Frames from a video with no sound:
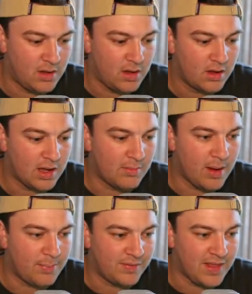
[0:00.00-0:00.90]
come
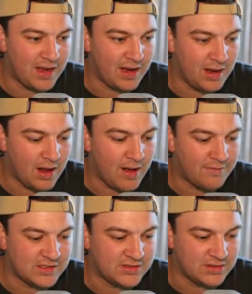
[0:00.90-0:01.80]
up, and then it
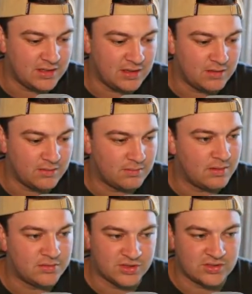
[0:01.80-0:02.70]
obviously
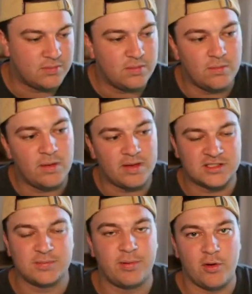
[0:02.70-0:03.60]
just
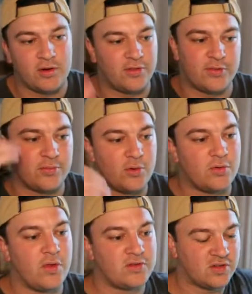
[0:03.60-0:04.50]
exploded through
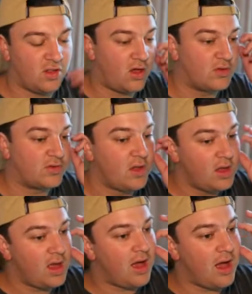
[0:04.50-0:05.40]
those lows.
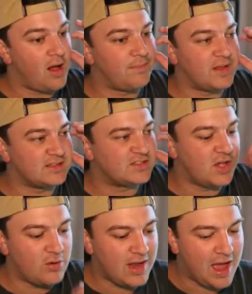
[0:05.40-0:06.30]
And so
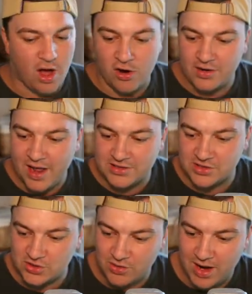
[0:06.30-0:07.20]
yeah, our next
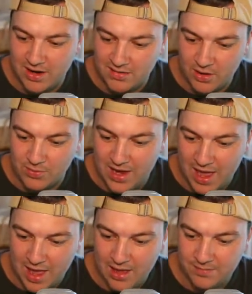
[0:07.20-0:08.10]
trade that we
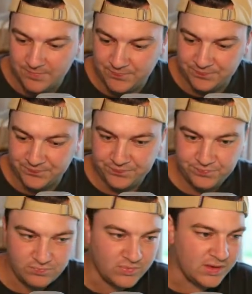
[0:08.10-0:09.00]
had
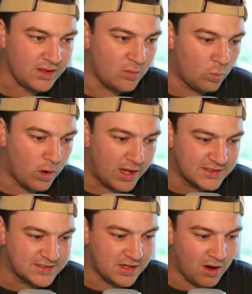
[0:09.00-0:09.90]

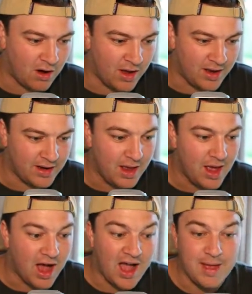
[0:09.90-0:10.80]
was on
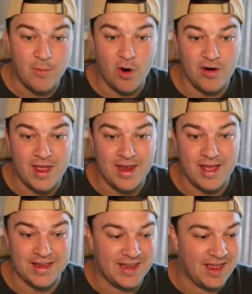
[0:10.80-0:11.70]
IMRN
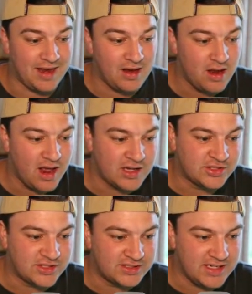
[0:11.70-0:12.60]
again. As you
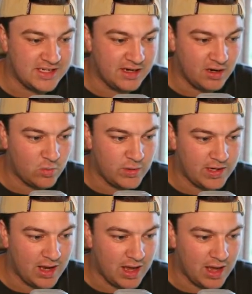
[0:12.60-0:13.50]
can see here, we
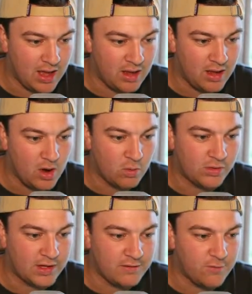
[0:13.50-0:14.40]
were
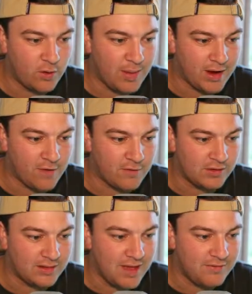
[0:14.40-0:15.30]
looking for it back over
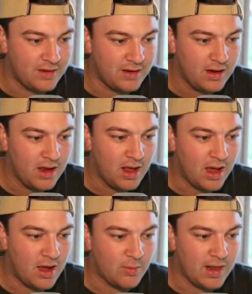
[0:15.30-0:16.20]
11.
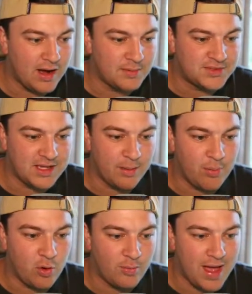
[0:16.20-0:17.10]
We ended up seeing a
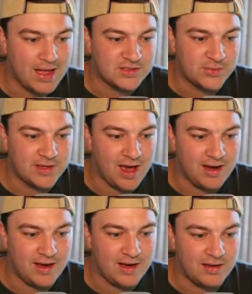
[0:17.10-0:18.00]
pullback, so we got
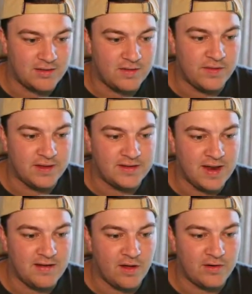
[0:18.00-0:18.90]
in the $10
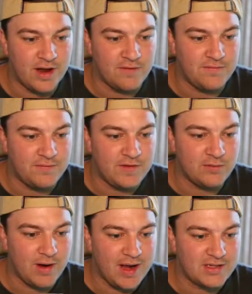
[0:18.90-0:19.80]
950
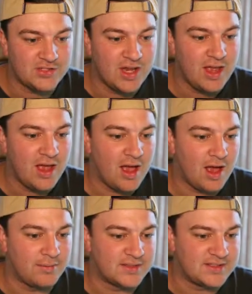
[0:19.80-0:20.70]
range.
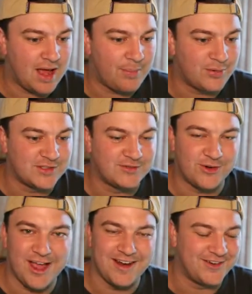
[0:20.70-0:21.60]
The stop was
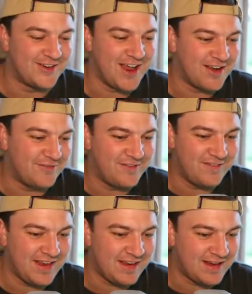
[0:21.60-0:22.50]
right under
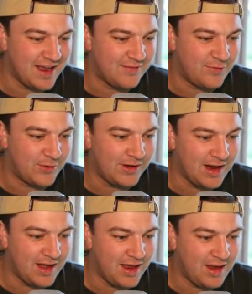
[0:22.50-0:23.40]
950 at
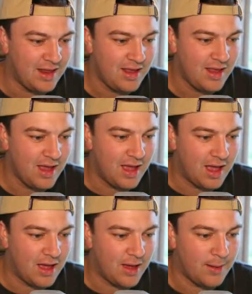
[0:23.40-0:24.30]
949,
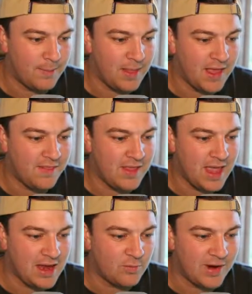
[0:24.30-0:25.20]
and
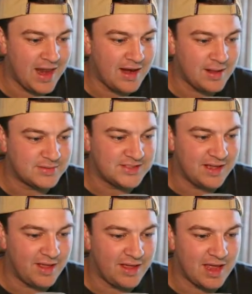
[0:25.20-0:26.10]
then we ended up
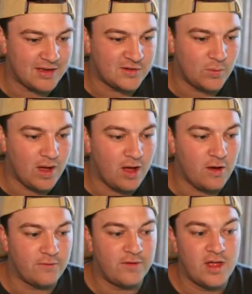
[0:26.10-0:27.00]
selling at
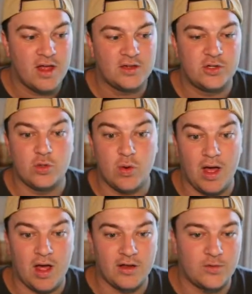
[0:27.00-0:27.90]
12 to
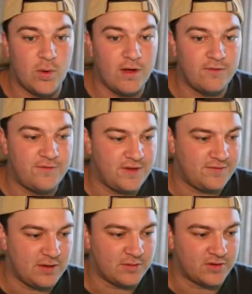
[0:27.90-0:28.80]

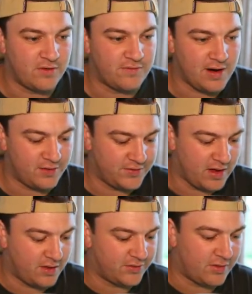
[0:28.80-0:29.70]
1250 was our final
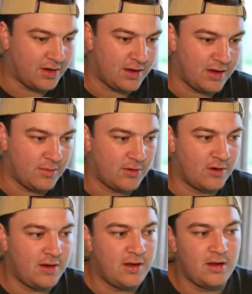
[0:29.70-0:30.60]
sell. So IMRN.